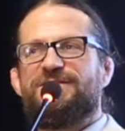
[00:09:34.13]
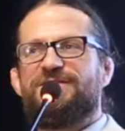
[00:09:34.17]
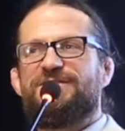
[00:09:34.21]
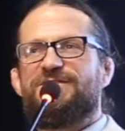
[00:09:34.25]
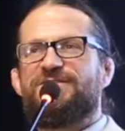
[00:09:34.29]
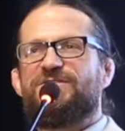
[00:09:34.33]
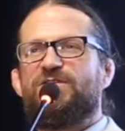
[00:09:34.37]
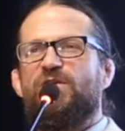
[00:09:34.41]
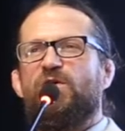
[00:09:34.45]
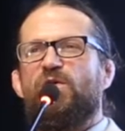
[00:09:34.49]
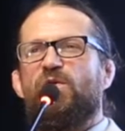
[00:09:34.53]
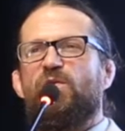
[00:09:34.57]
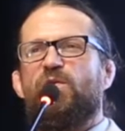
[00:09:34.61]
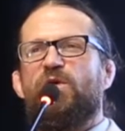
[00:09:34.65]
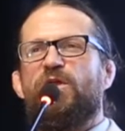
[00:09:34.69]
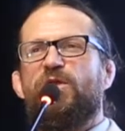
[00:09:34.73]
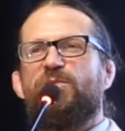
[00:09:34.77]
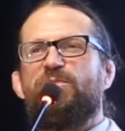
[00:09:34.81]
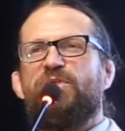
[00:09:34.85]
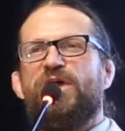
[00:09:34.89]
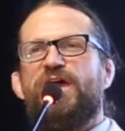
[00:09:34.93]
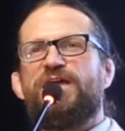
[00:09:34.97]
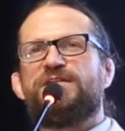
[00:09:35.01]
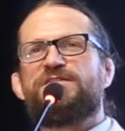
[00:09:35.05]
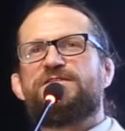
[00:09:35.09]
So what a
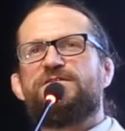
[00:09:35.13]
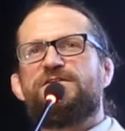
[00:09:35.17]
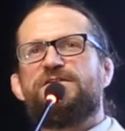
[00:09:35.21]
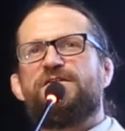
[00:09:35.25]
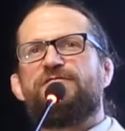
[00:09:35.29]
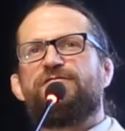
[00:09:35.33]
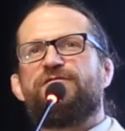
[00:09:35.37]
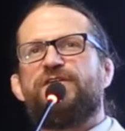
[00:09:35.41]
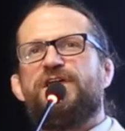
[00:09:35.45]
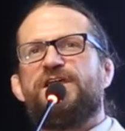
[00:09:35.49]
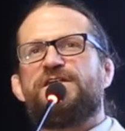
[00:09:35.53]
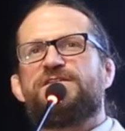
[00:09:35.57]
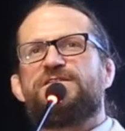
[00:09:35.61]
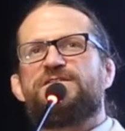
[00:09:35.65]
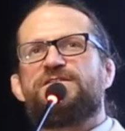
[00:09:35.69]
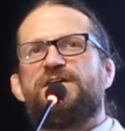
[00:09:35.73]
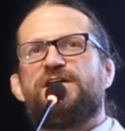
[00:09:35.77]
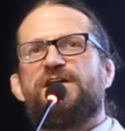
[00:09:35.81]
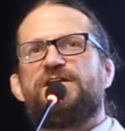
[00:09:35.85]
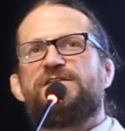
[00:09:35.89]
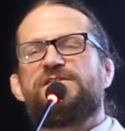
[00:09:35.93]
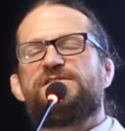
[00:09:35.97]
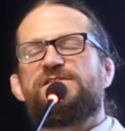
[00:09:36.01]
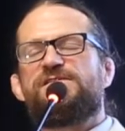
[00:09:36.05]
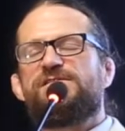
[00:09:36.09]
bacteriophage
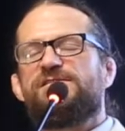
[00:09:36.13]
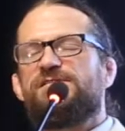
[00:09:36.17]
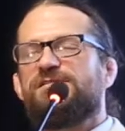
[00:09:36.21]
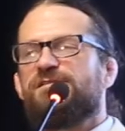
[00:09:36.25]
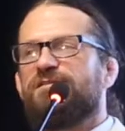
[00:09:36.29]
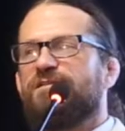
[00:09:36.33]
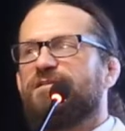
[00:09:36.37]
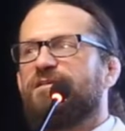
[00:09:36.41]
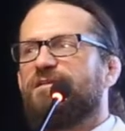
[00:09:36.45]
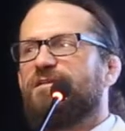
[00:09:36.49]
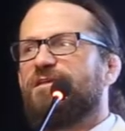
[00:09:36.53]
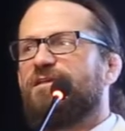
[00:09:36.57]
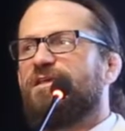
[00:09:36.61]
does